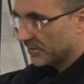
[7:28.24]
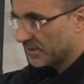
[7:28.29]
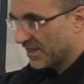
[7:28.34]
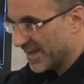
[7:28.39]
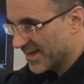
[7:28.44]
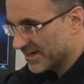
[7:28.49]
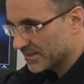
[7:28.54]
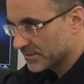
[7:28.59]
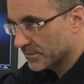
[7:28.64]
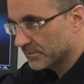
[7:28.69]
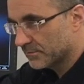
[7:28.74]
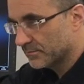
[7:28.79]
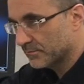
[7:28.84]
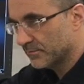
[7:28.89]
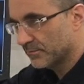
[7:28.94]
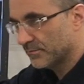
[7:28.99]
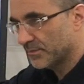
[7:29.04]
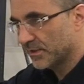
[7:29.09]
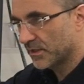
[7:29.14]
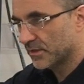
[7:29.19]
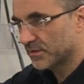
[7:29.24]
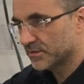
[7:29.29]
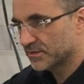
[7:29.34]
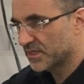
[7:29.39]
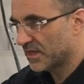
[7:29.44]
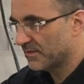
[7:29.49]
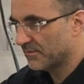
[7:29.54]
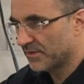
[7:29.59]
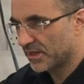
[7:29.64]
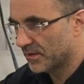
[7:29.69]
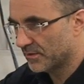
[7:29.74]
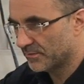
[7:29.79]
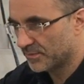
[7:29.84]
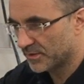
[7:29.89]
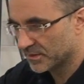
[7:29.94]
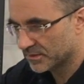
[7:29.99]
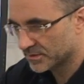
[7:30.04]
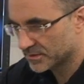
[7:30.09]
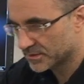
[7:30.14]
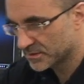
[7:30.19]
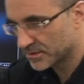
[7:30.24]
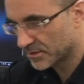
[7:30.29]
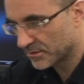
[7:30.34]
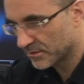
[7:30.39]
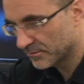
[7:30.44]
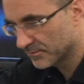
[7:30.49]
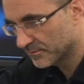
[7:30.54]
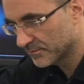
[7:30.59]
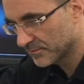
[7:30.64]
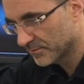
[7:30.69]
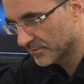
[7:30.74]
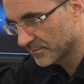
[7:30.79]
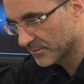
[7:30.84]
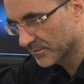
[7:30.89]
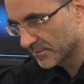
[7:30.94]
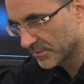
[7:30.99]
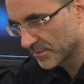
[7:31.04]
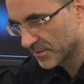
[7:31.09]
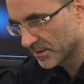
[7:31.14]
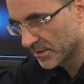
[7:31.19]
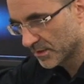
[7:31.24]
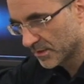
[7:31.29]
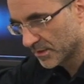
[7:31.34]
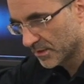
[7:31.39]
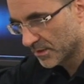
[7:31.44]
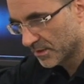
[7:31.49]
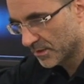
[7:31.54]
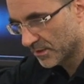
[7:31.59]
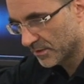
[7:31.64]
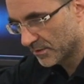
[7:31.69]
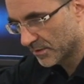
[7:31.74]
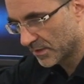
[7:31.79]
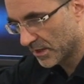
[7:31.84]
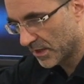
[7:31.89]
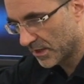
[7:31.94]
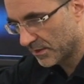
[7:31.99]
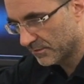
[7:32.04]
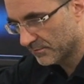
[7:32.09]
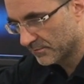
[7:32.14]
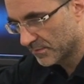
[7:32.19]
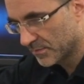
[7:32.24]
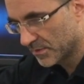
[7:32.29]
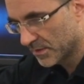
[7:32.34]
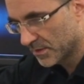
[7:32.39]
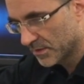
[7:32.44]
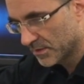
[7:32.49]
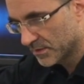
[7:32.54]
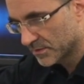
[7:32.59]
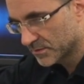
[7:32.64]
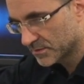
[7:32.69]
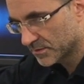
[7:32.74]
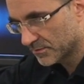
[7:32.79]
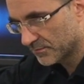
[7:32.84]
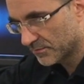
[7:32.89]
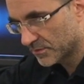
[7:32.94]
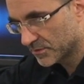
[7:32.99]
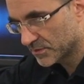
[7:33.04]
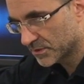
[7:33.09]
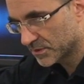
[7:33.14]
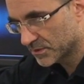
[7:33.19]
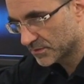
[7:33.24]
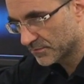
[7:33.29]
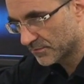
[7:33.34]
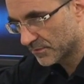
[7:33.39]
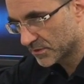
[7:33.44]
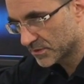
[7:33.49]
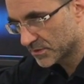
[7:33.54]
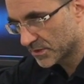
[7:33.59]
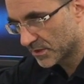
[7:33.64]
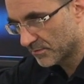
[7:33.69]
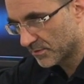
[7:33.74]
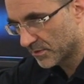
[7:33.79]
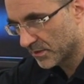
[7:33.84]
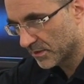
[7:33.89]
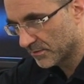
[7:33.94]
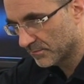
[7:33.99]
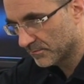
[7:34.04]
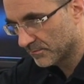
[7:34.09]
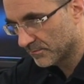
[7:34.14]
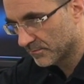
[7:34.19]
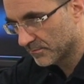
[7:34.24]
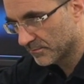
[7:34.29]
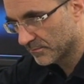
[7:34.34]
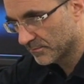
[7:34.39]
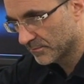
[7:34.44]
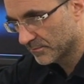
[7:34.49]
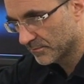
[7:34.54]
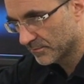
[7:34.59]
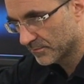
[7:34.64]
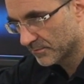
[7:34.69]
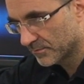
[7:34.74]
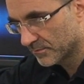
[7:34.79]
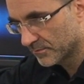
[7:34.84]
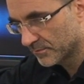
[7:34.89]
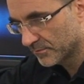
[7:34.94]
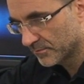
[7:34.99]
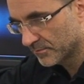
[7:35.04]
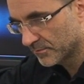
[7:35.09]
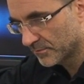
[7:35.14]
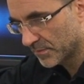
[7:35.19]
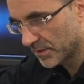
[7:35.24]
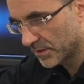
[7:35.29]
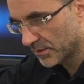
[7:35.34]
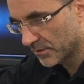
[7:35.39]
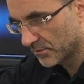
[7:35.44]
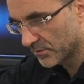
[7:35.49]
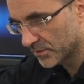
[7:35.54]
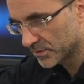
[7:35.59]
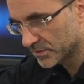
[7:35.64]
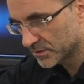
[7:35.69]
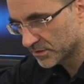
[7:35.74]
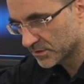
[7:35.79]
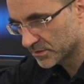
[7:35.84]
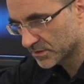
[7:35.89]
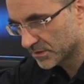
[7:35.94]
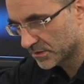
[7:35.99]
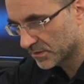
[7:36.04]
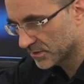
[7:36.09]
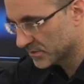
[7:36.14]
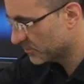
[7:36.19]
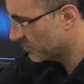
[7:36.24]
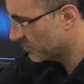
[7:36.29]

yet, because that may not be necessary. Sure. Okay? Yeah. So first things first, MRI. All right. Any questions at this